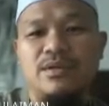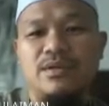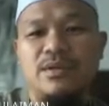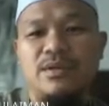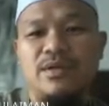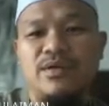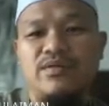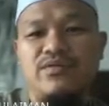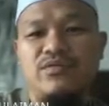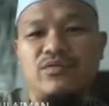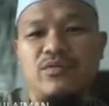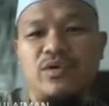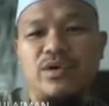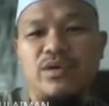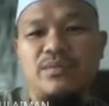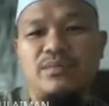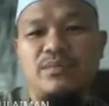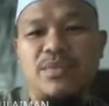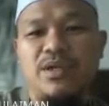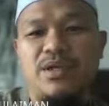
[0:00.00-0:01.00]

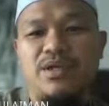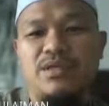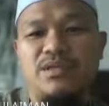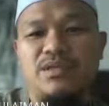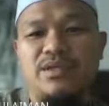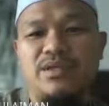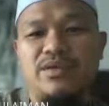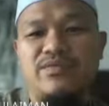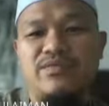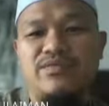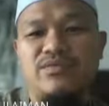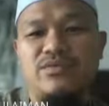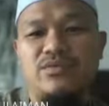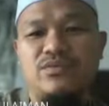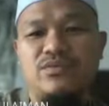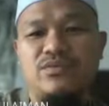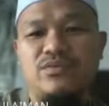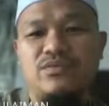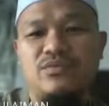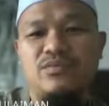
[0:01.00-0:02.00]
F1 plus
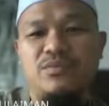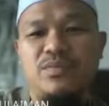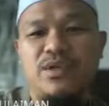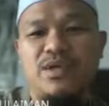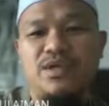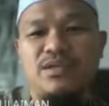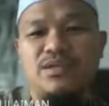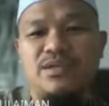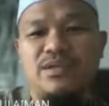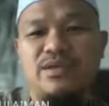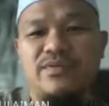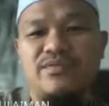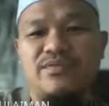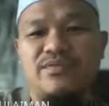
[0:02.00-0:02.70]
F2 plus F2.